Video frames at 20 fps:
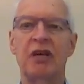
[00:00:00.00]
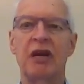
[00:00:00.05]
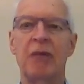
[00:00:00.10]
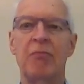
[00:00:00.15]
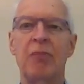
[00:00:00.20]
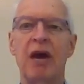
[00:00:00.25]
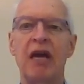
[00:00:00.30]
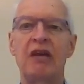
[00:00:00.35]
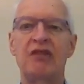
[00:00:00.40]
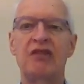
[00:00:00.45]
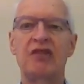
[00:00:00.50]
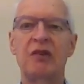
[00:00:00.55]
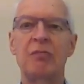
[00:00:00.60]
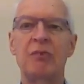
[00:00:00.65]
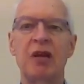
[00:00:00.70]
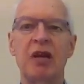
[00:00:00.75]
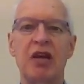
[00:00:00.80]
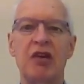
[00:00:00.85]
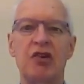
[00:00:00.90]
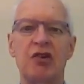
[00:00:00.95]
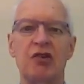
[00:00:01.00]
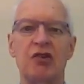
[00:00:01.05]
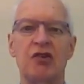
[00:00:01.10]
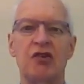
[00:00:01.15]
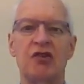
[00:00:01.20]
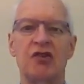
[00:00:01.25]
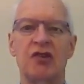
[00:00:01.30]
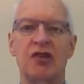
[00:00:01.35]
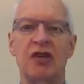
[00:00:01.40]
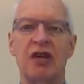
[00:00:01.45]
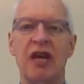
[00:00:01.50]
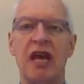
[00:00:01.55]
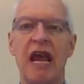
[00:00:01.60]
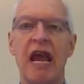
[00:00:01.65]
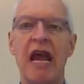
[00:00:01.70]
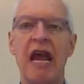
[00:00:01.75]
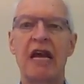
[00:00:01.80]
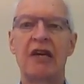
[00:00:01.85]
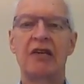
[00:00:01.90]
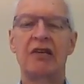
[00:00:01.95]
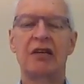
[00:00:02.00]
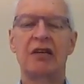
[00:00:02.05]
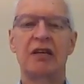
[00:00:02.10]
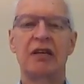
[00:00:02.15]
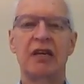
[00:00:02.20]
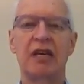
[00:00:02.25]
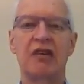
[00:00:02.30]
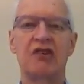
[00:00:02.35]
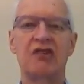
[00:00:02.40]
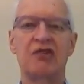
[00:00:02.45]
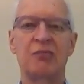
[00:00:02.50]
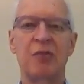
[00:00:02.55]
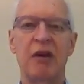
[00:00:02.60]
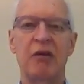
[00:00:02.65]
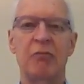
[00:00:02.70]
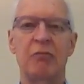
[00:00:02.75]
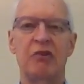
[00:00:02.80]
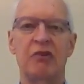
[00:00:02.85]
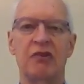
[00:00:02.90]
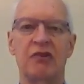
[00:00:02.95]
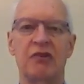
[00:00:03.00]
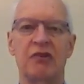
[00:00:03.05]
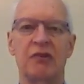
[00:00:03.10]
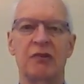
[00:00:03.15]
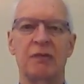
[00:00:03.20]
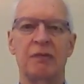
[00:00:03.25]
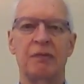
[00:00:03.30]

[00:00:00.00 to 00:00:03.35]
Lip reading: by simulations and experiments.